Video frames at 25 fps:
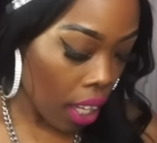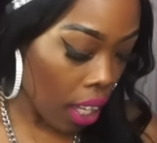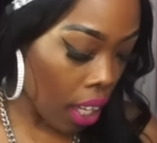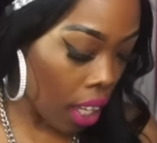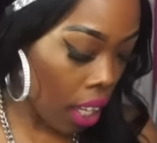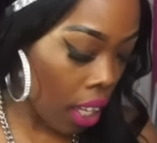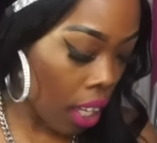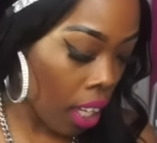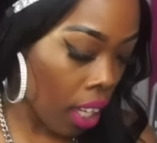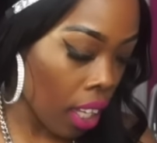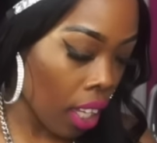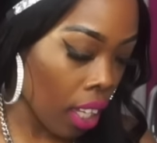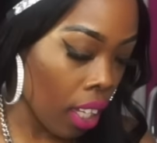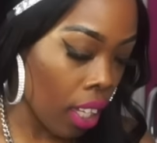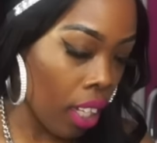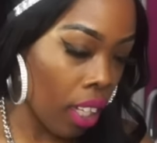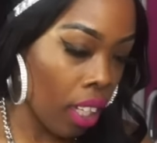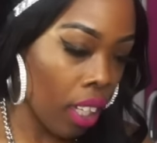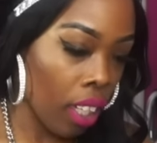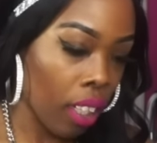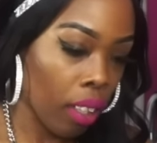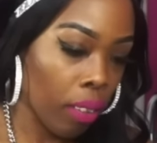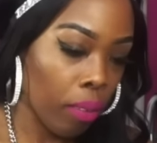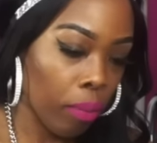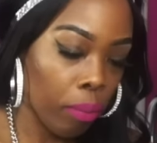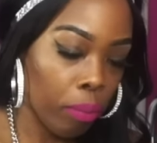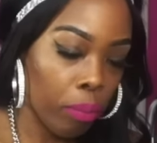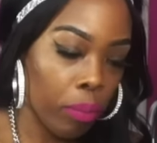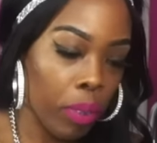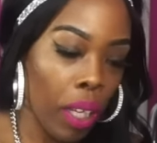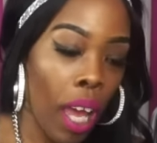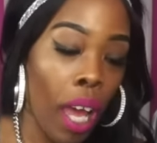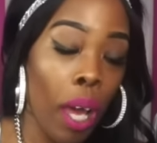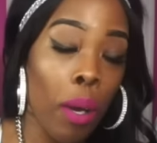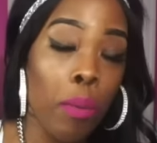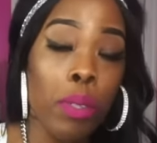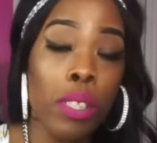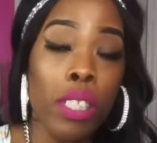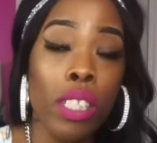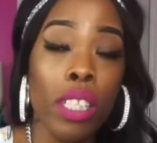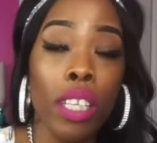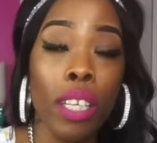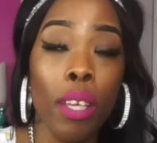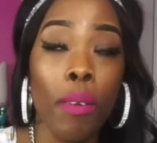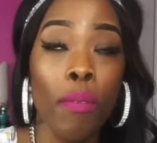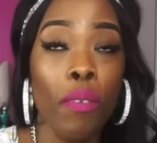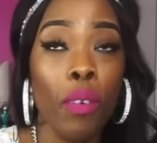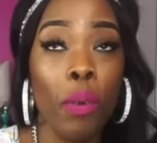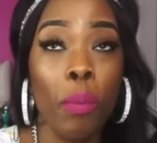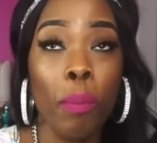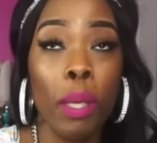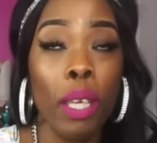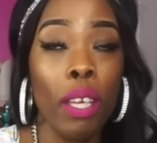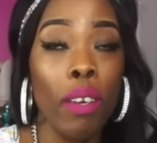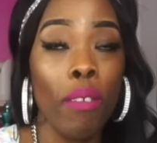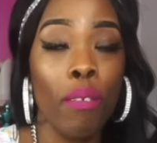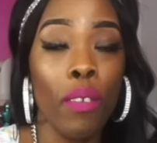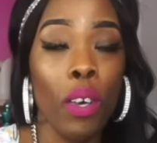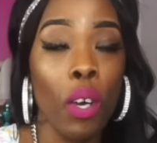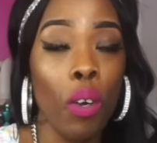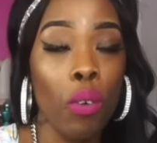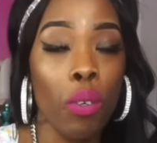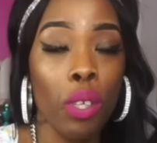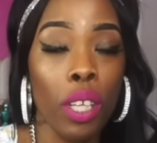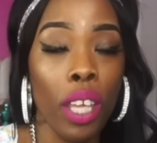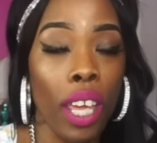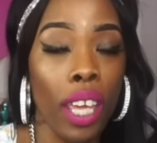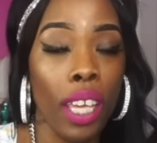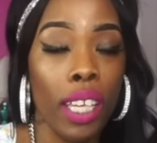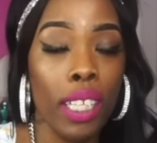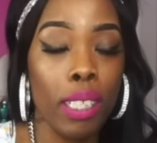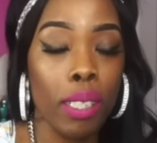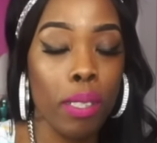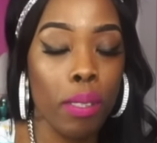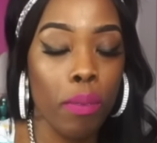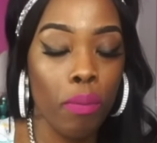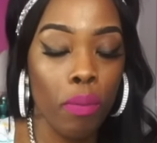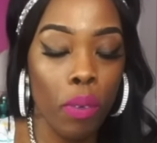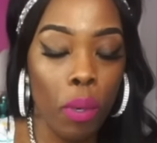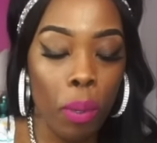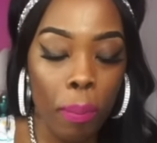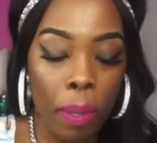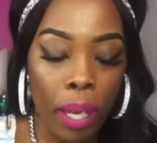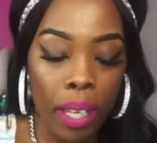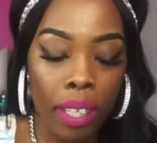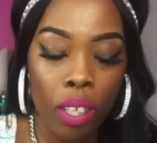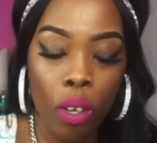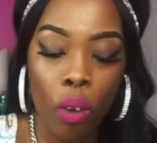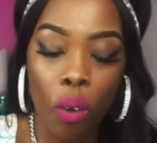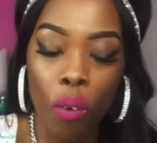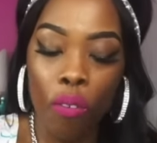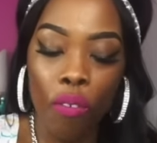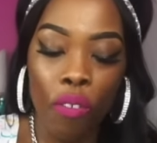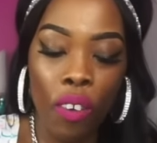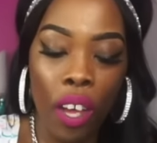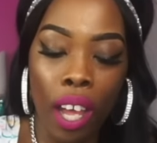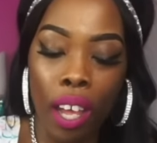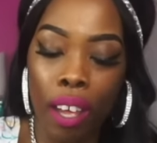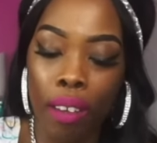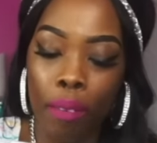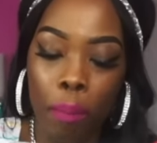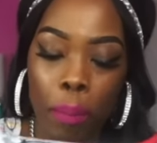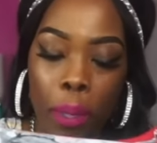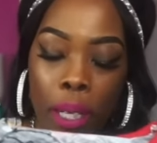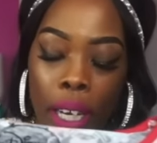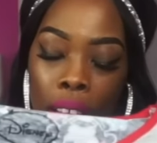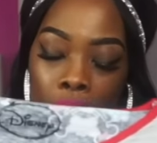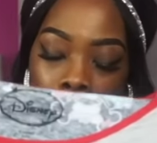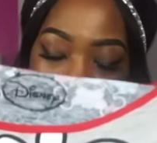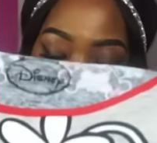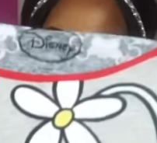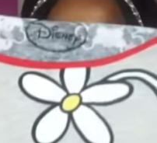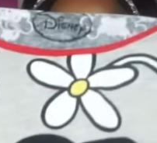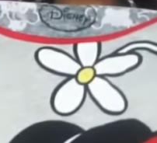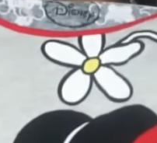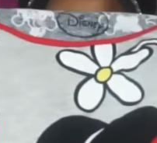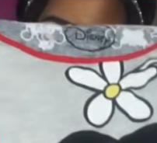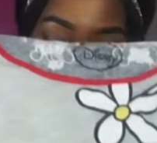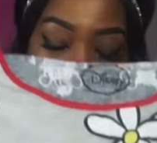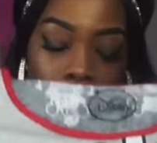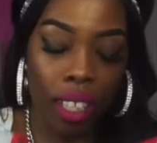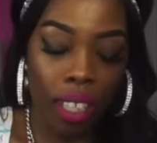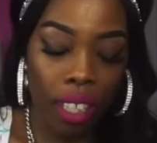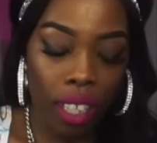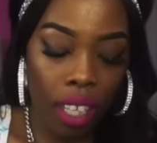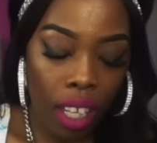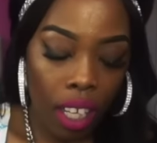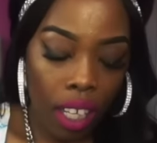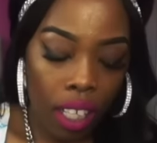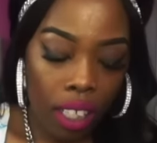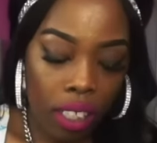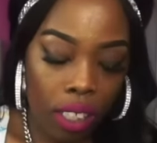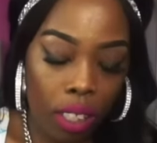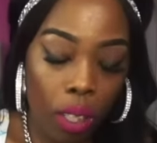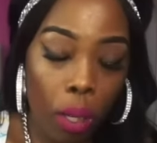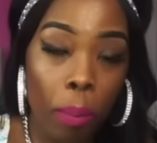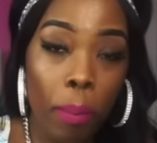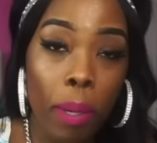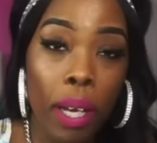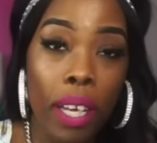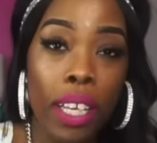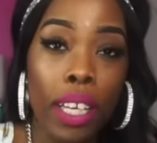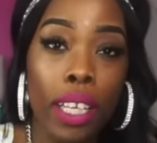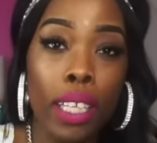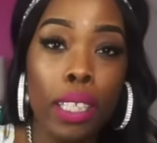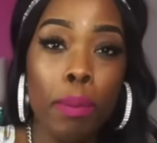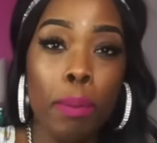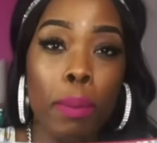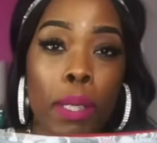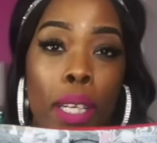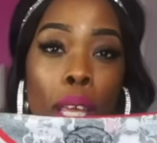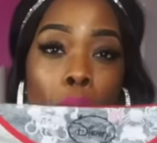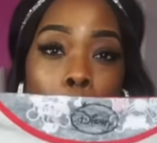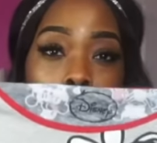and I was looking for me a phone case for my Note five, but I didn't see it. So my husband